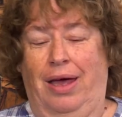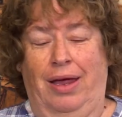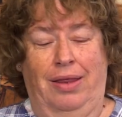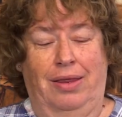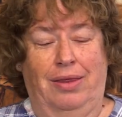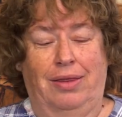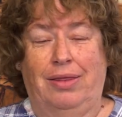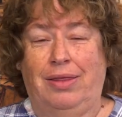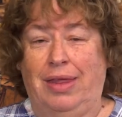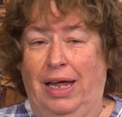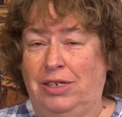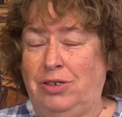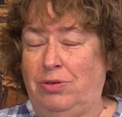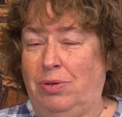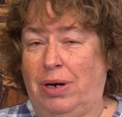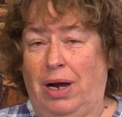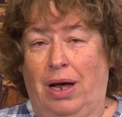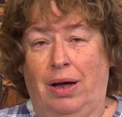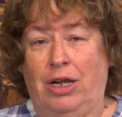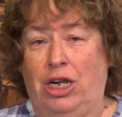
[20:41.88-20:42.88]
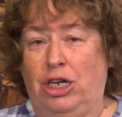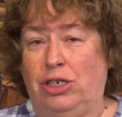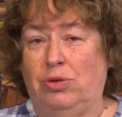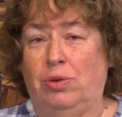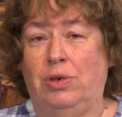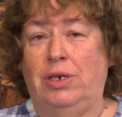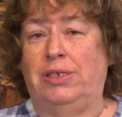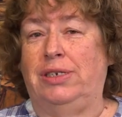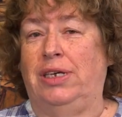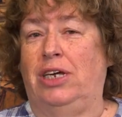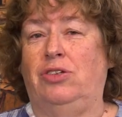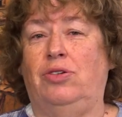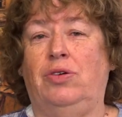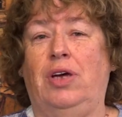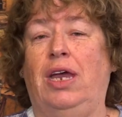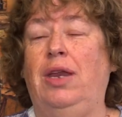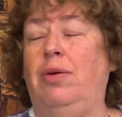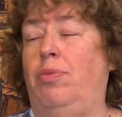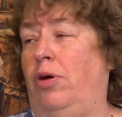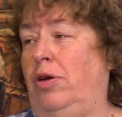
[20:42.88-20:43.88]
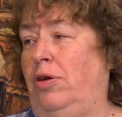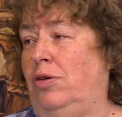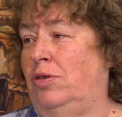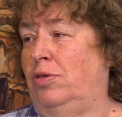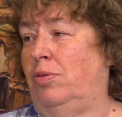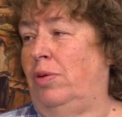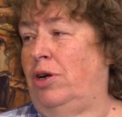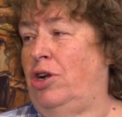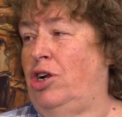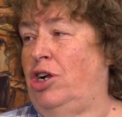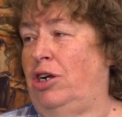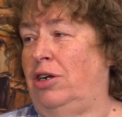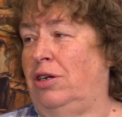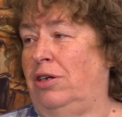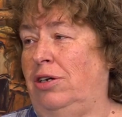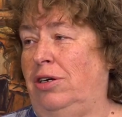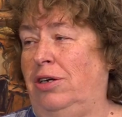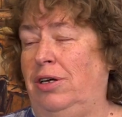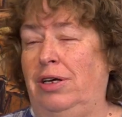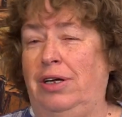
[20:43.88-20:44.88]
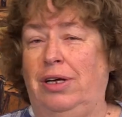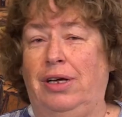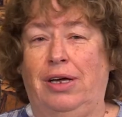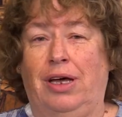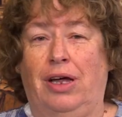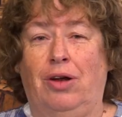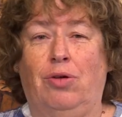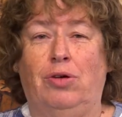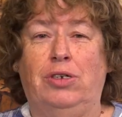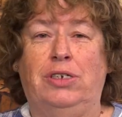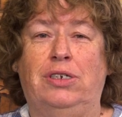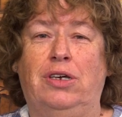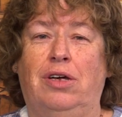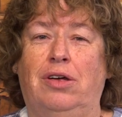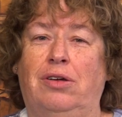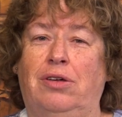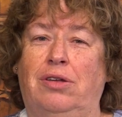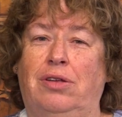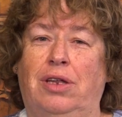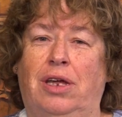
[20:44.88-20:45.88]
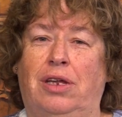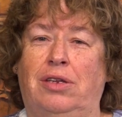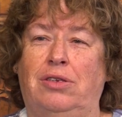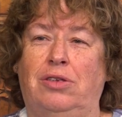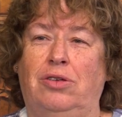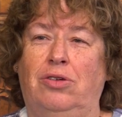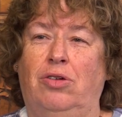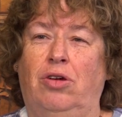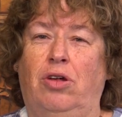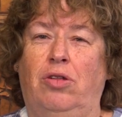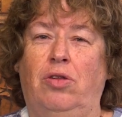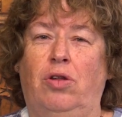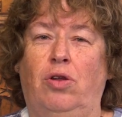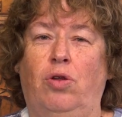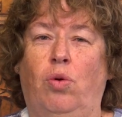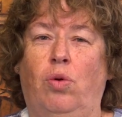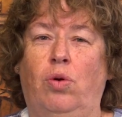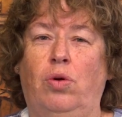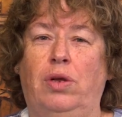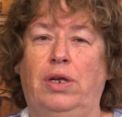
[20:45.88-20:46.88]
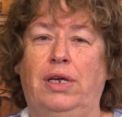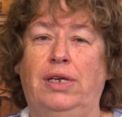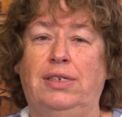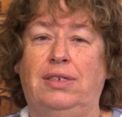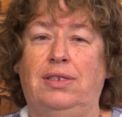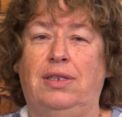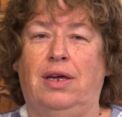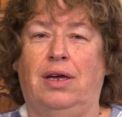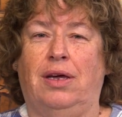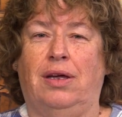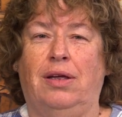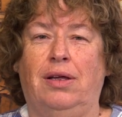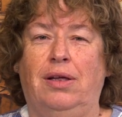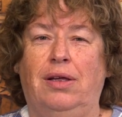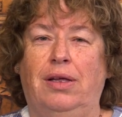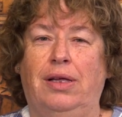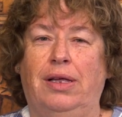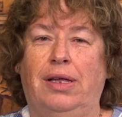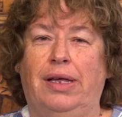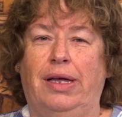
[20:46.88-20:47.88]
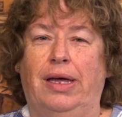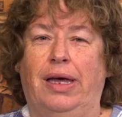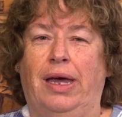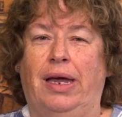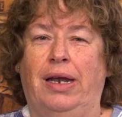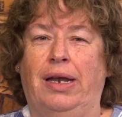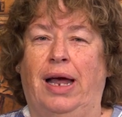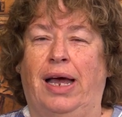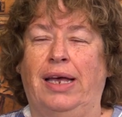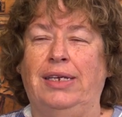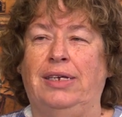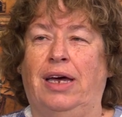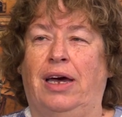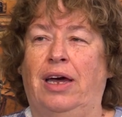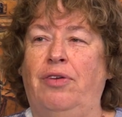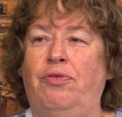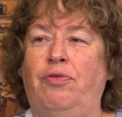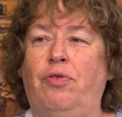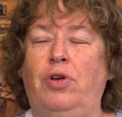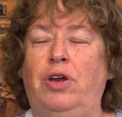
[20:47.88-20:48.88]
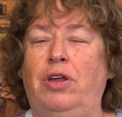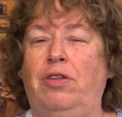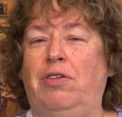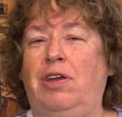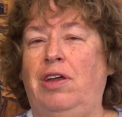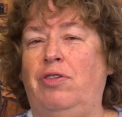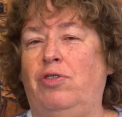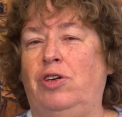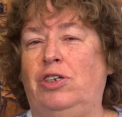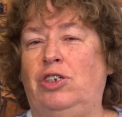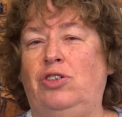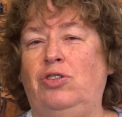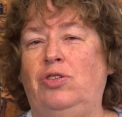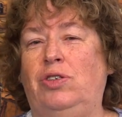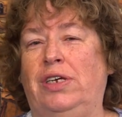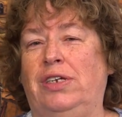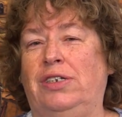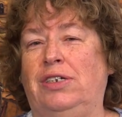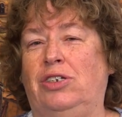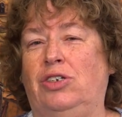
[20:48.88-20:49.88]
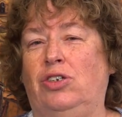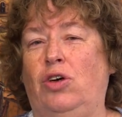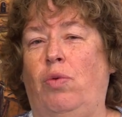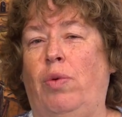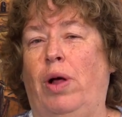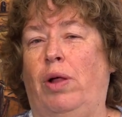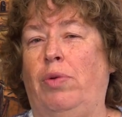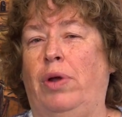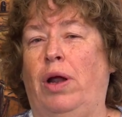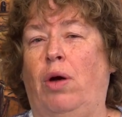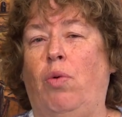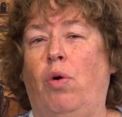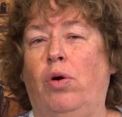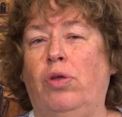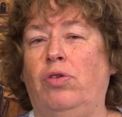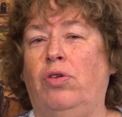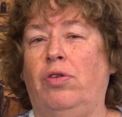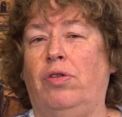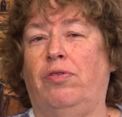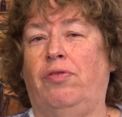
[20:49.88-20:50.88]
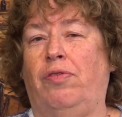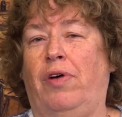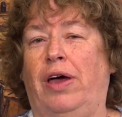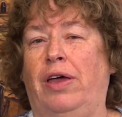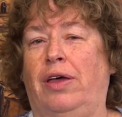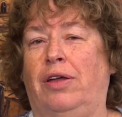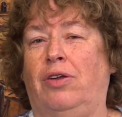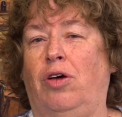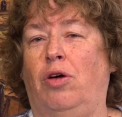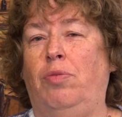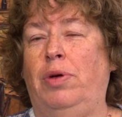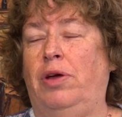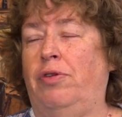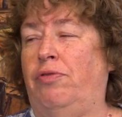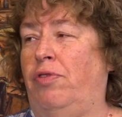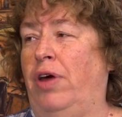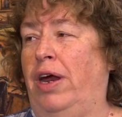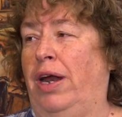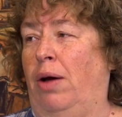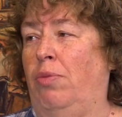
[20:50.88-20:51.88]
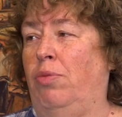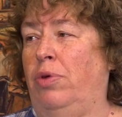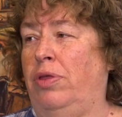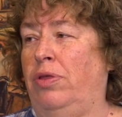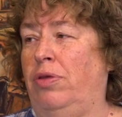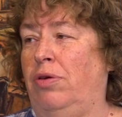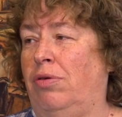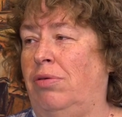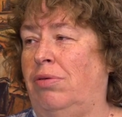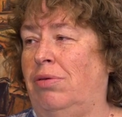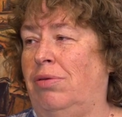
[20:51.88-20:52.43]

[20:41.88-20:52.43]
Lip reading: And that's what I just want to say to anybody who's watching. And also that, you know, the Lord is there. And Isaiah 43 verse 2 says it so well. When I walk through the fire, don't be afraid, I'm with you.